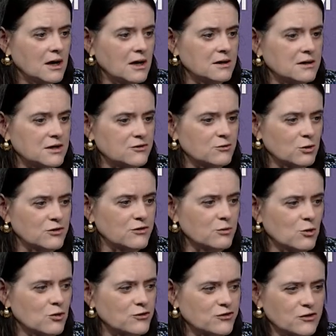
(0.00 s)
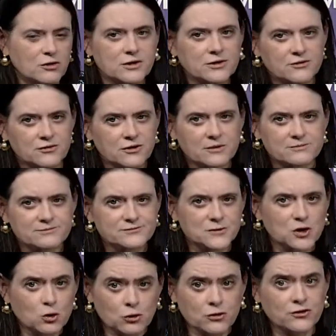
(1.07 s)
uh, as one of the more solid um,
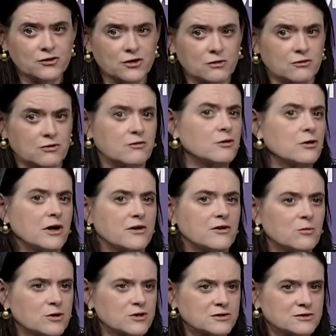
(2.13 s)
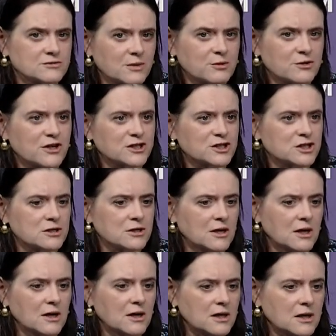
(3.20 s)
cornerstones, if you like, of Britain's reputation
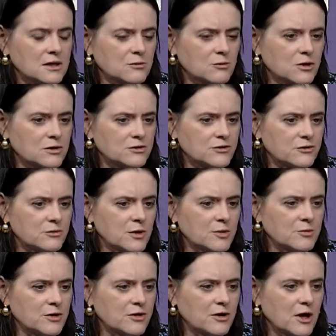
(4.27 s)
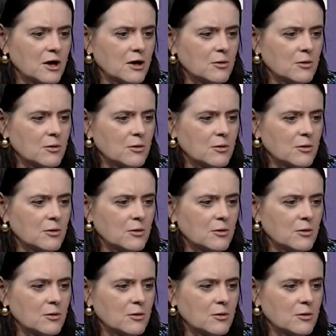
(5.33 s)
in the world at the moment.